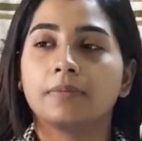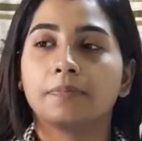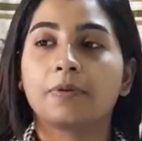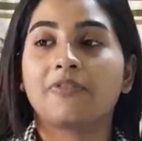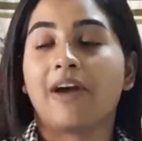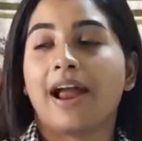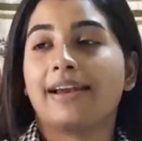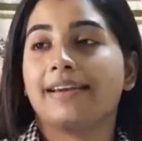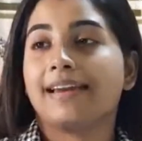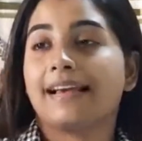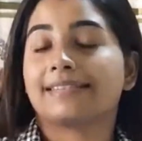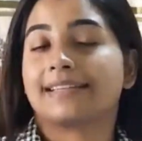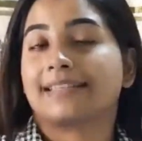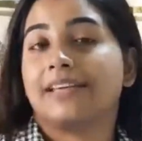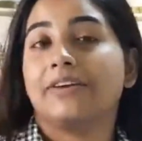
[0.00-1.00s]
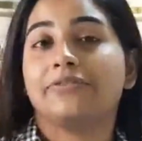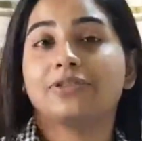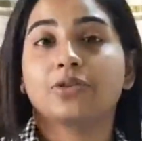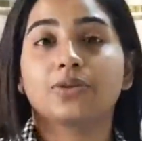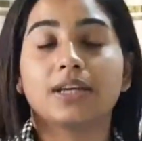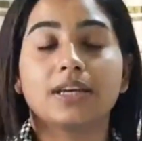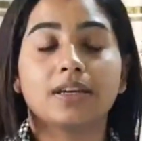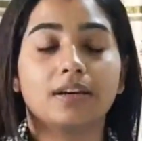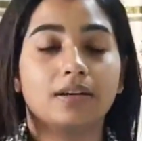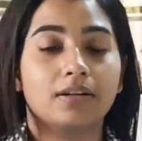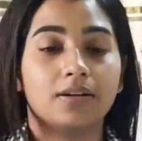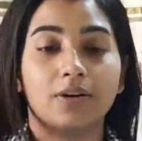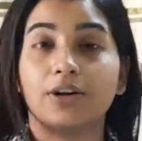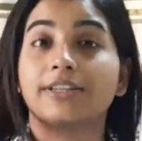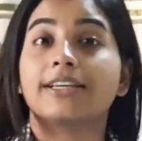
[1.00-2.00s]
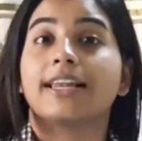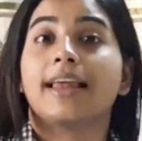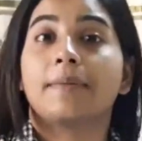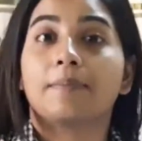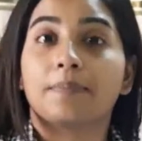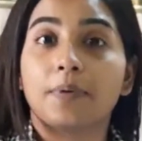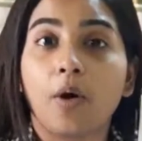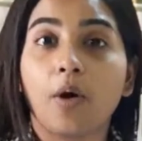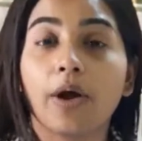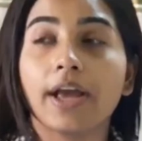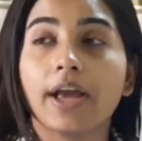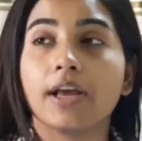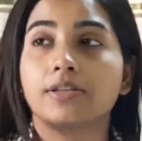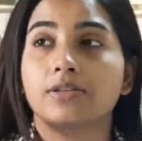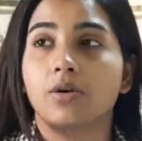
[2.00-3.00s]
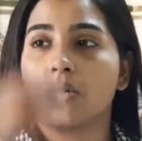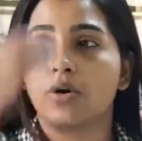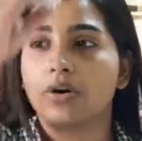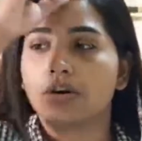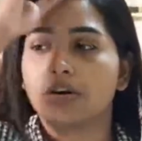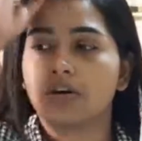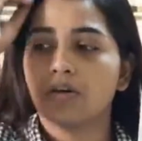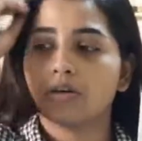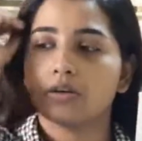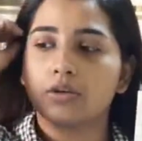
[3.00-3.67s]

provided as a gift to the hotel employees or,